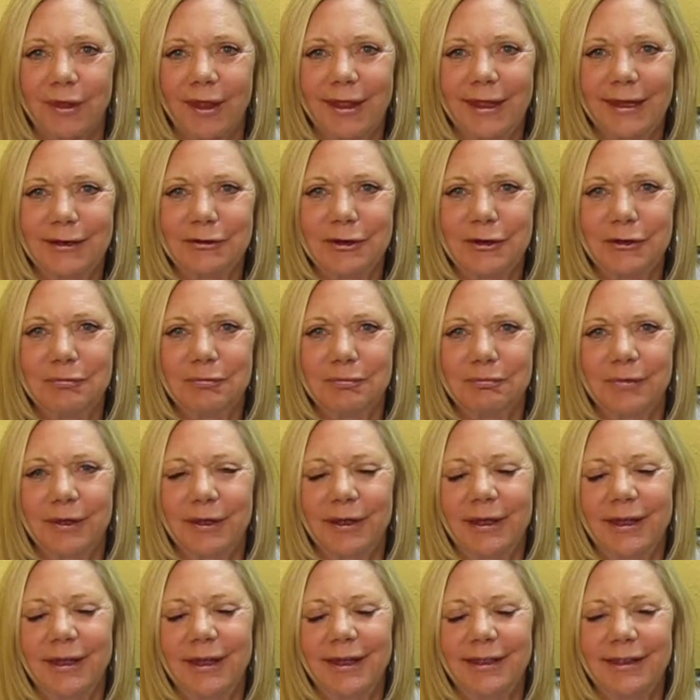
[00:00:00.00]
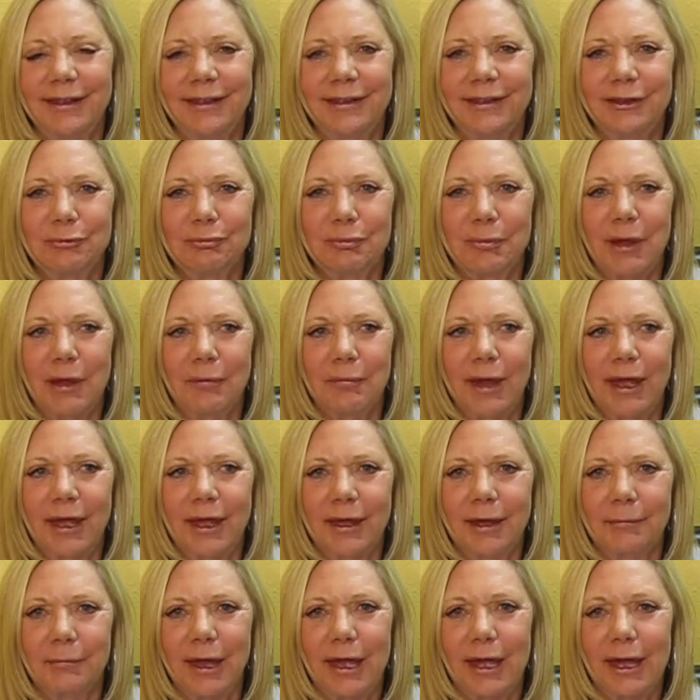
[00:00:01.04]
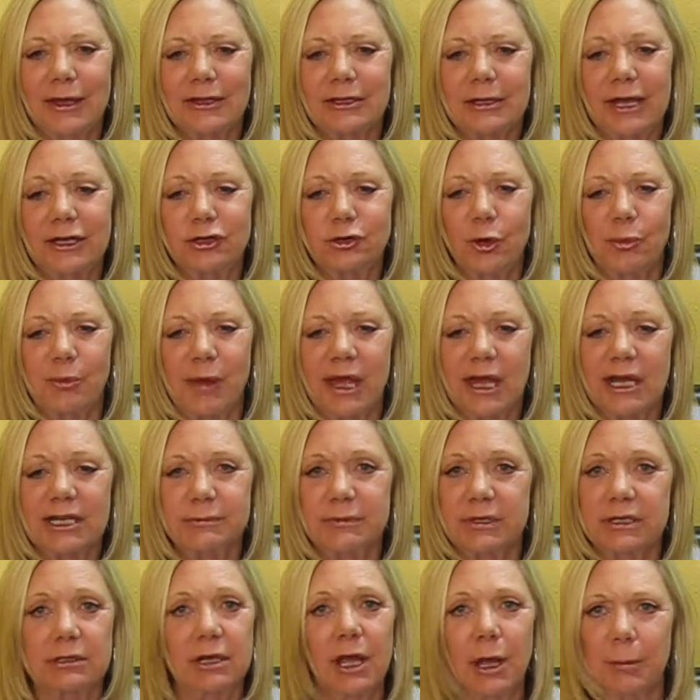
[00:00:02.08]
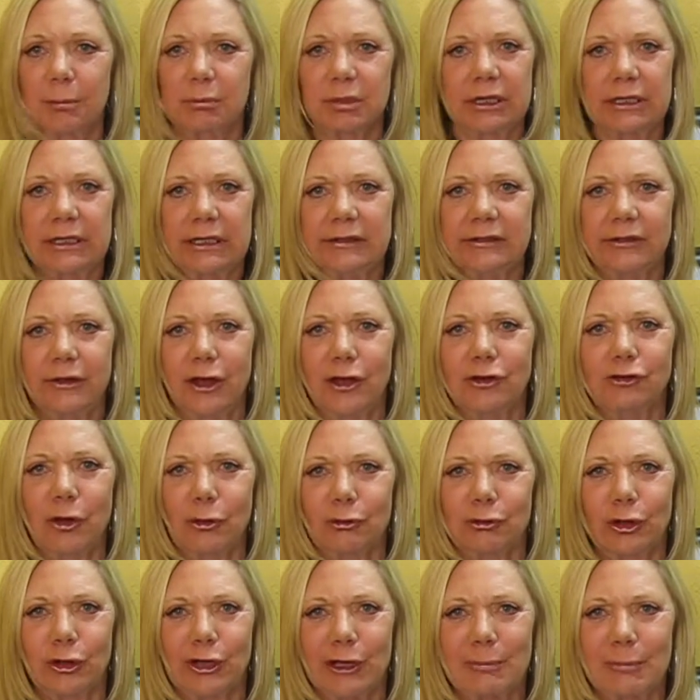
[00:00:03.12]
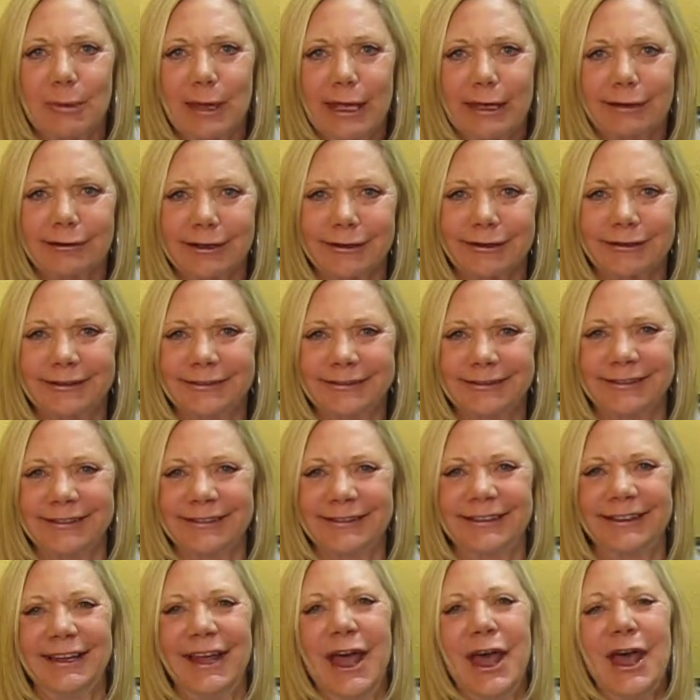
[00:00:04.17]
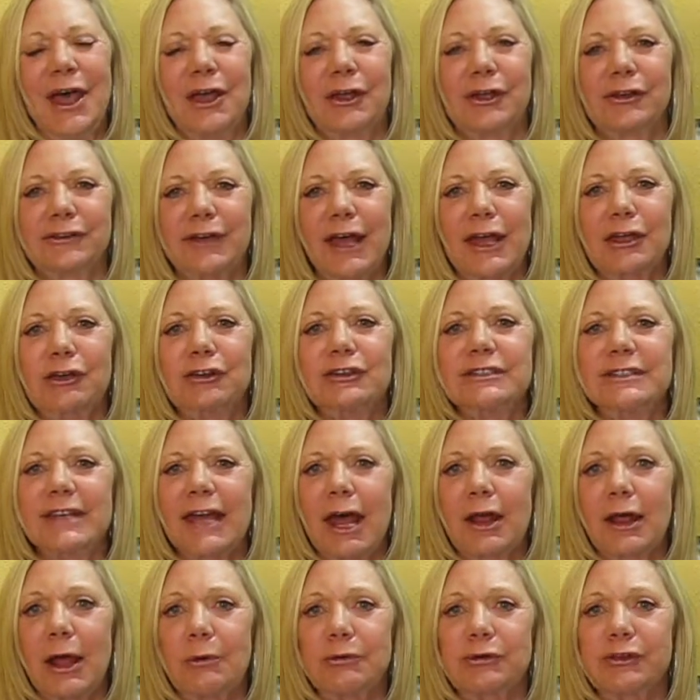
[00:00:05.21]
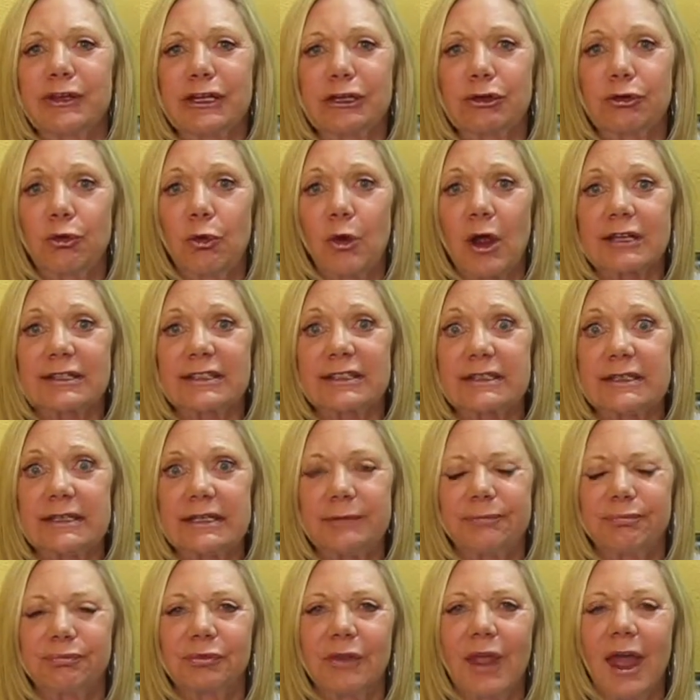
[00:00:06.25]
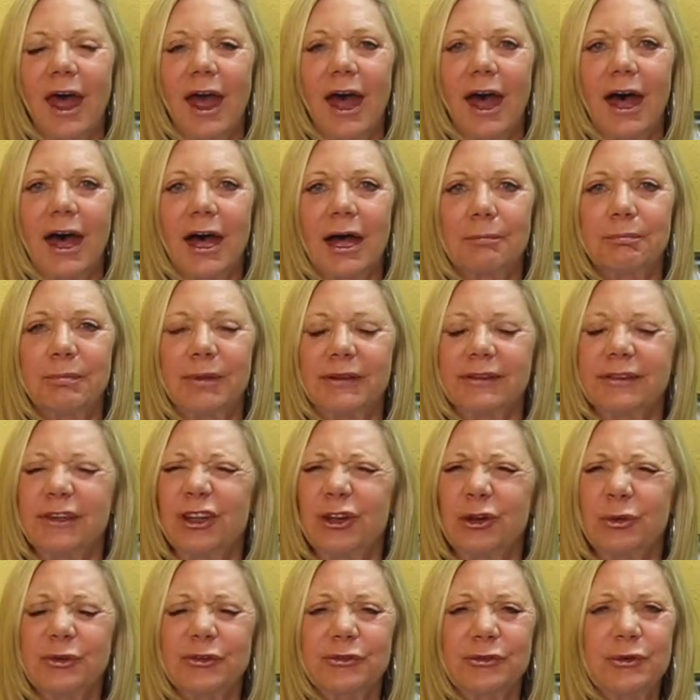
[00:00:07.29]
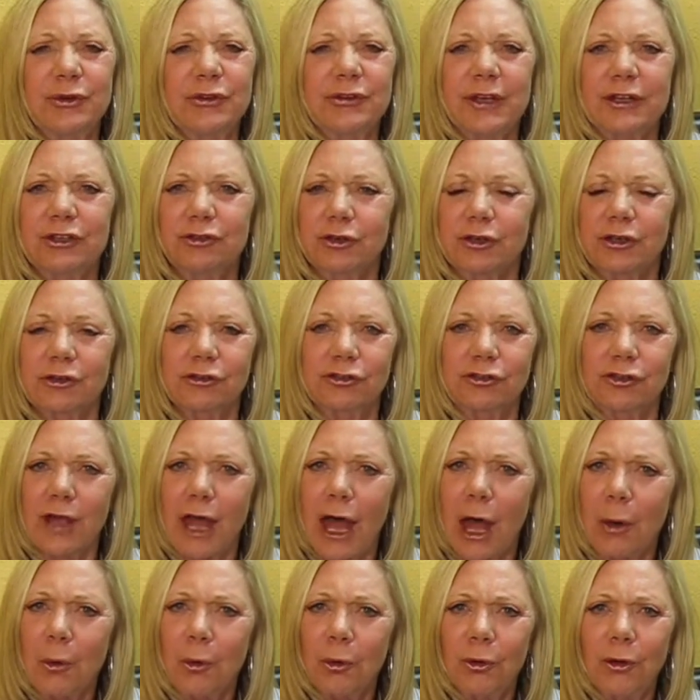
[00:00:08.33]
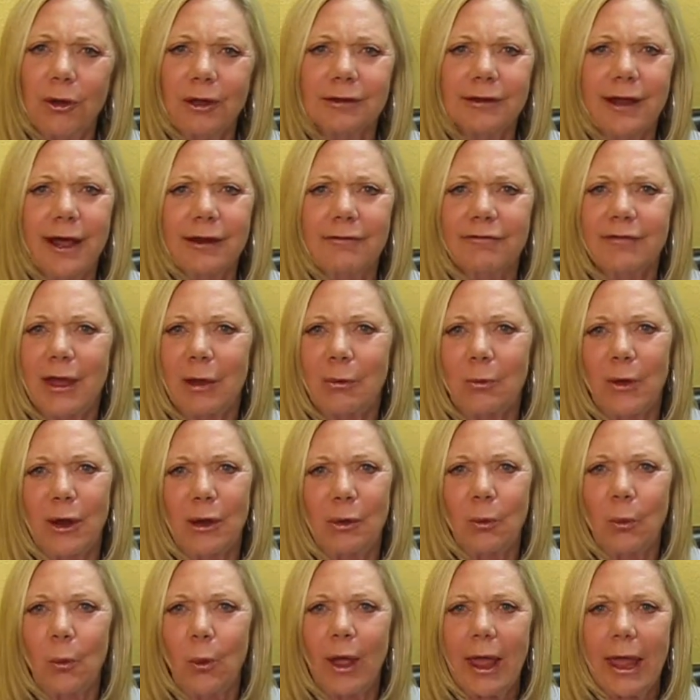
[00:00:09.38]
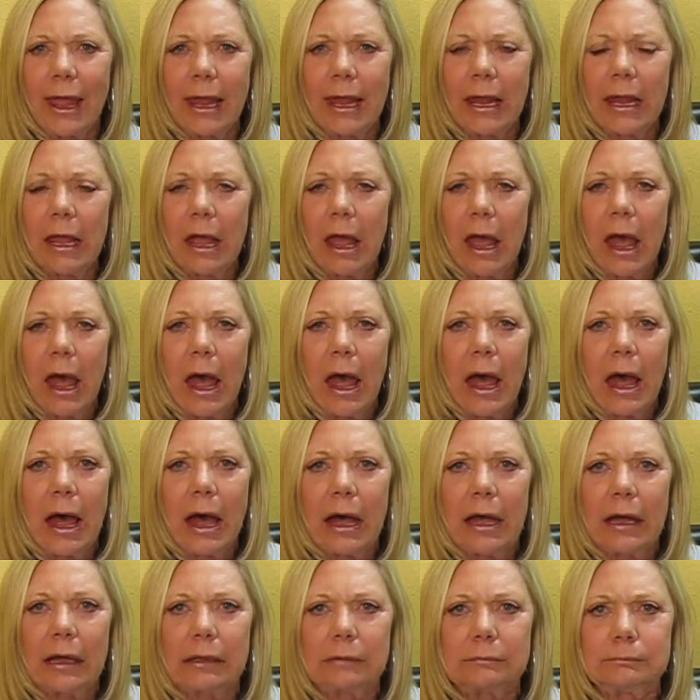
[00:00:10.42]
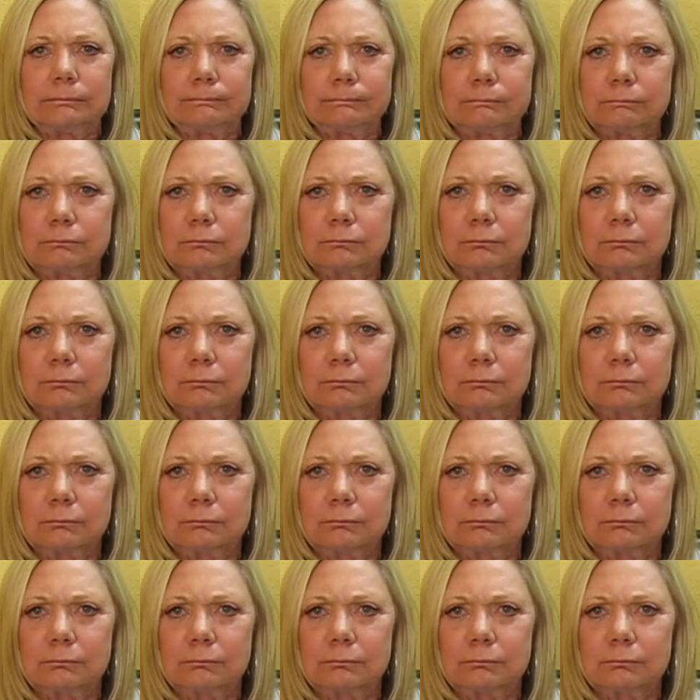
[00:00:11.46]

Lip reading: and I told my husband, "Please don't look at me," because I could tell I was getting crusty. But as soon as I took a shower, a lot of that went away. Um,